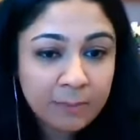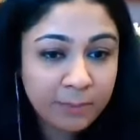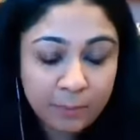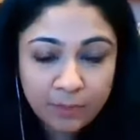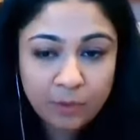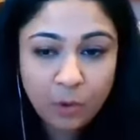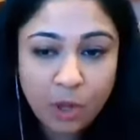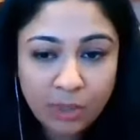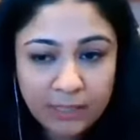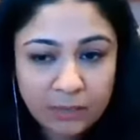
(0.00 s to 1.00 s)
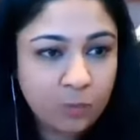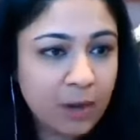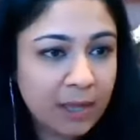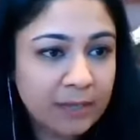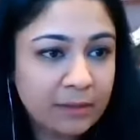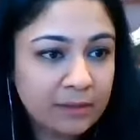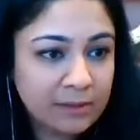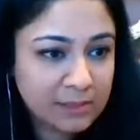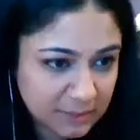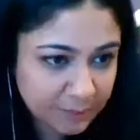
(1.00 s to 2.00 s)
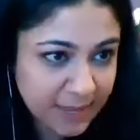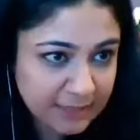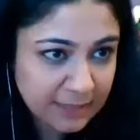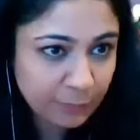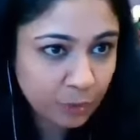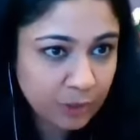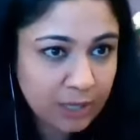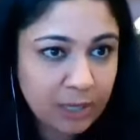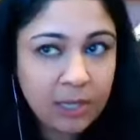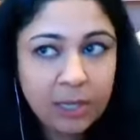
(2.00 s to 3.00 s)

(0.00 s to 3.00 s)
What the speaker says: But we're all in one space, and we're gonna